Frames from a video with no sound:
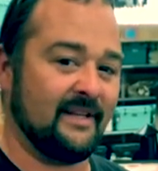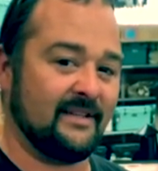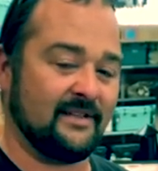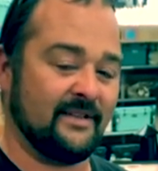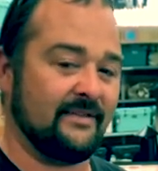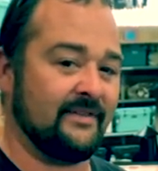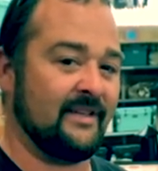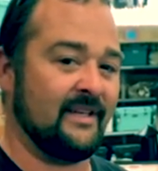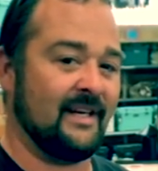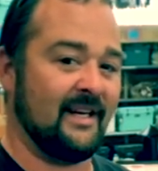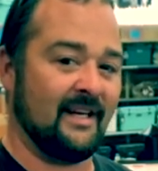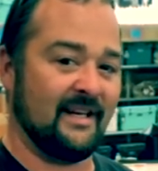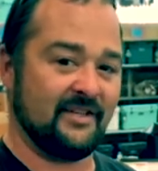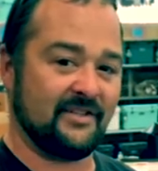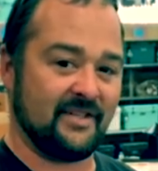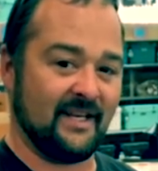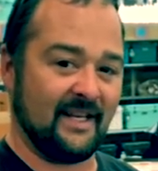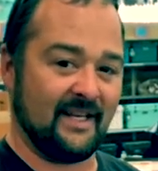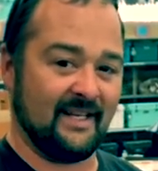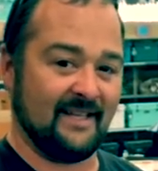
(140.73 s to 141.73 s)
So if you need to
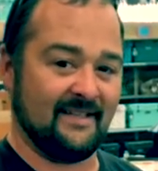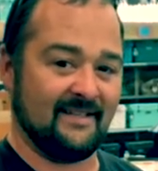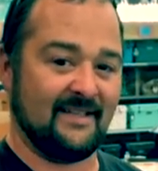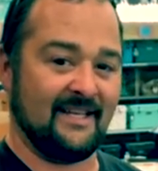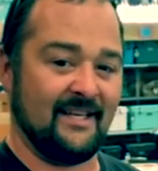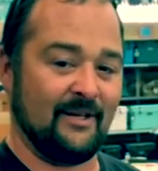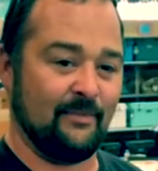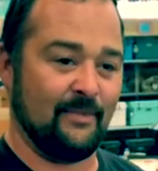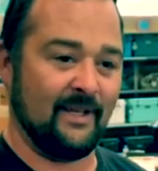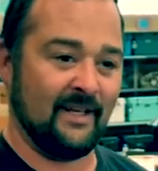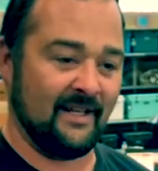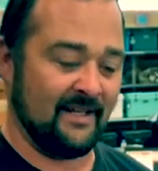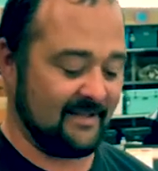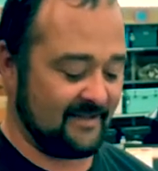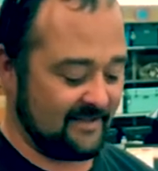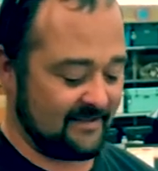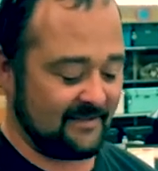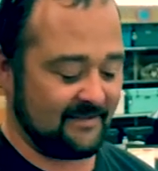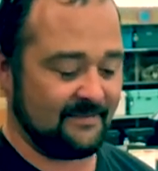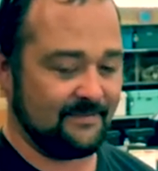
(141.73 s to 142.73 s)
check in 10
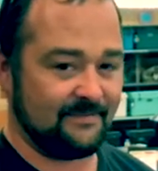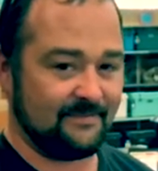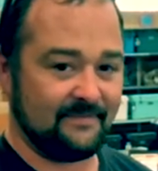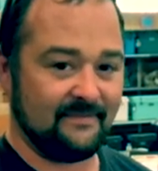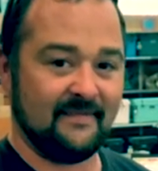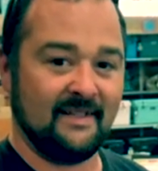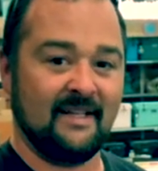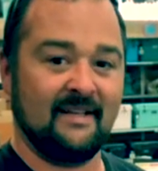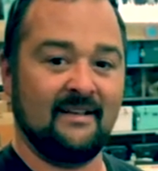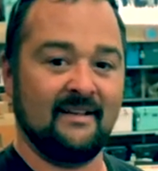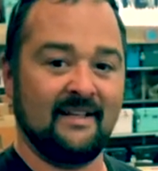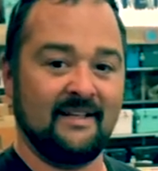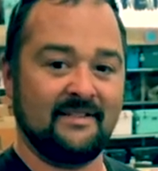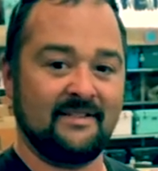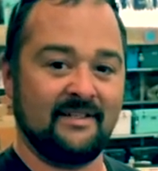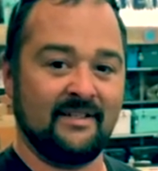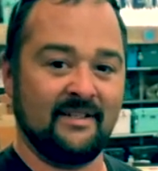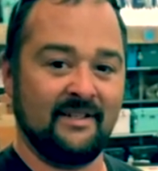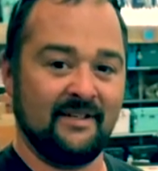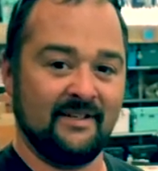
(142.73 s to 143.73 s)
minutes, it'll let you
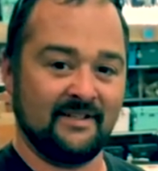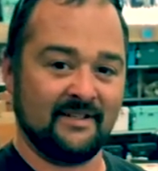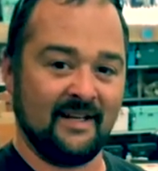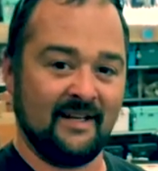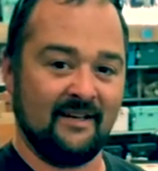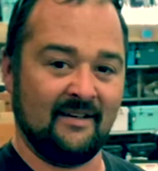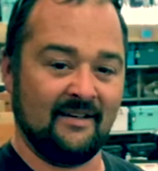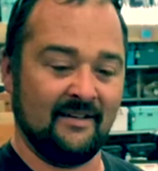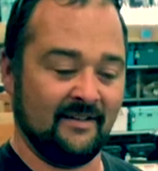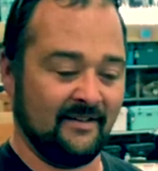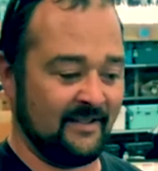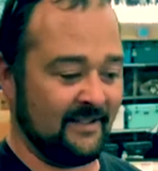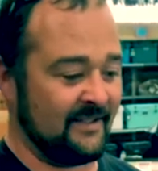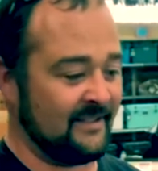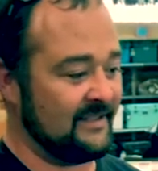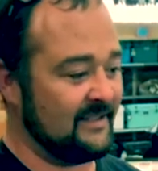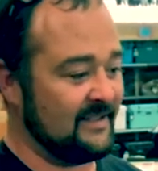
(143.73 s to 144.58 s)
know, you just hang on to it,